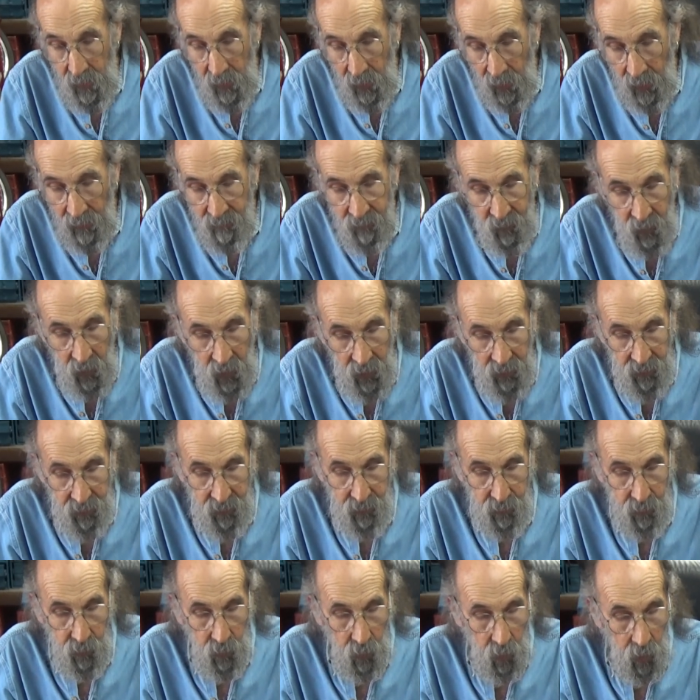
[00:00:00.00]
I've gone
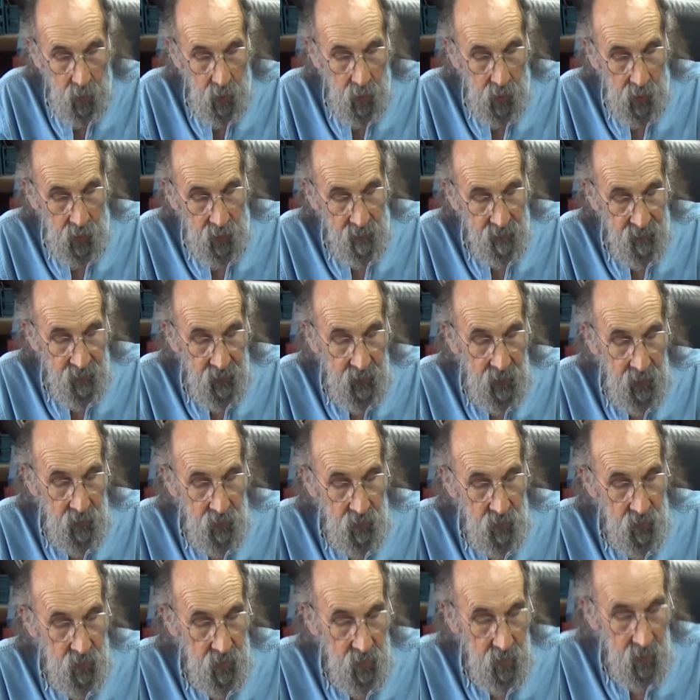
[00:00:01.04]
through all of
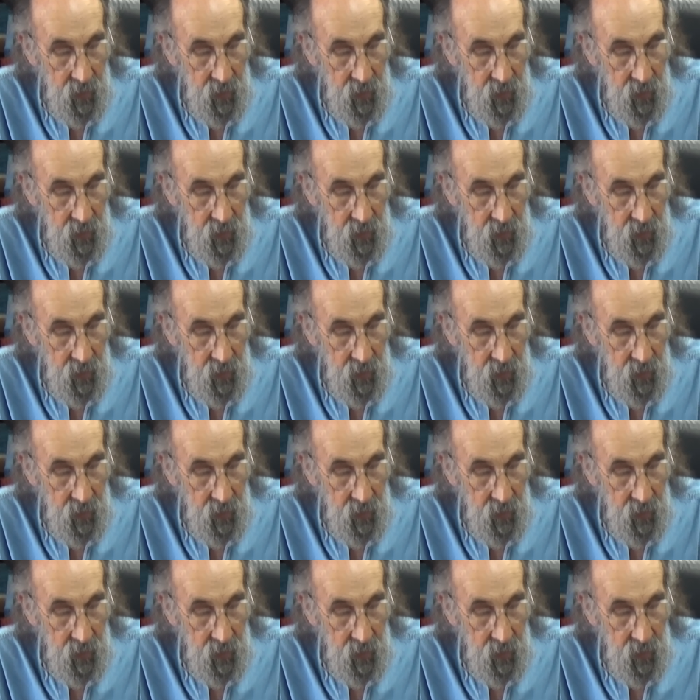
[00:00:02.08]
these